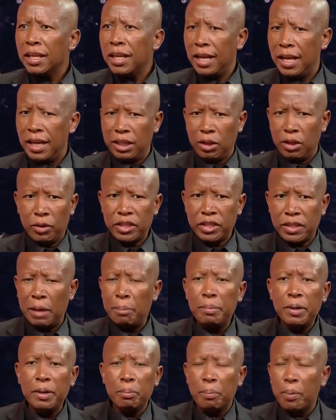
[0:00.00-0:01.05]
There were
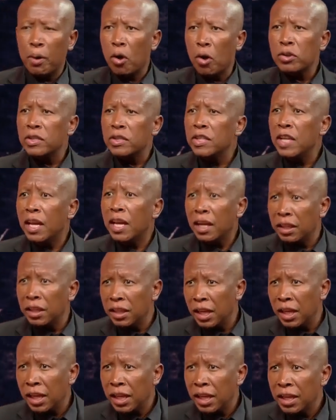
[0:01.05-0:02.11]
stumbling blocks here and
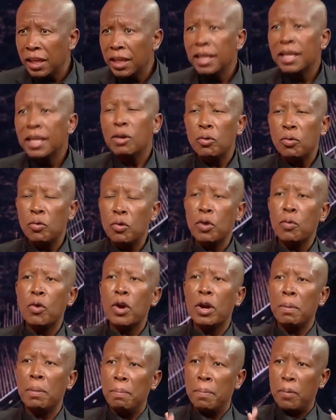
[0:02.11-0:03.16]
there. We
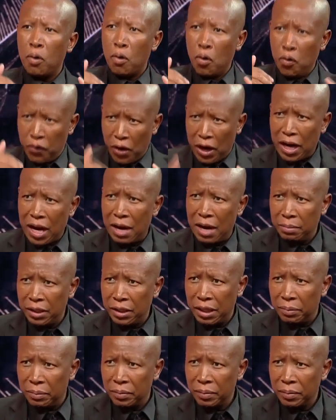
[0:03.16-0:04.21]
will overcome
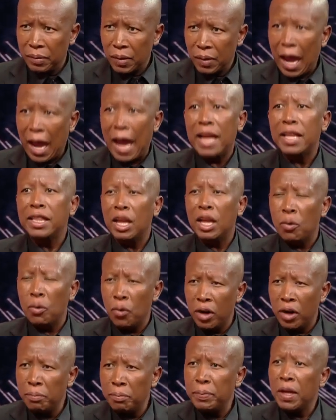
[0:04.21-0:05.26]
them. And there
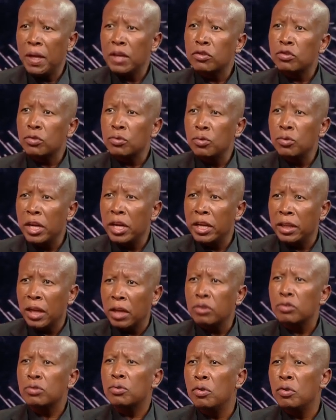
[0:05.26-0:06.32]
will be a school, and
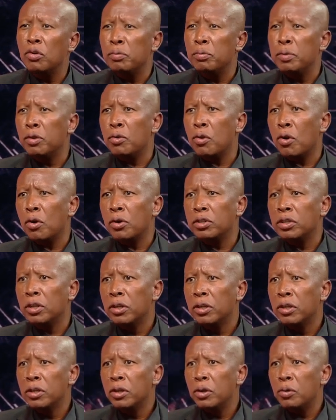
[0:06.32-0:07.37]
that school will be called
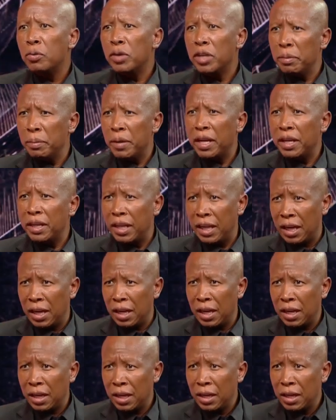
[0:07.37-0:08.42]
Winnie
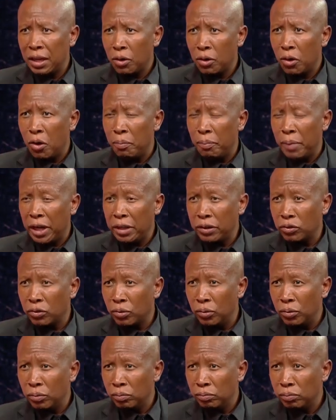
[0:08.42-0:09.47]
Mandela Combined
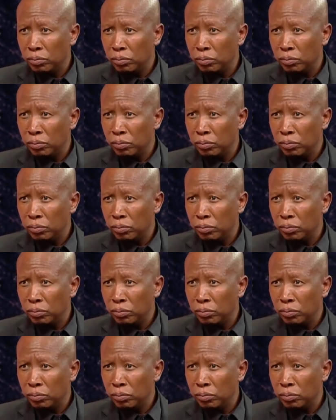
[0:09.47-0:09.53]
School.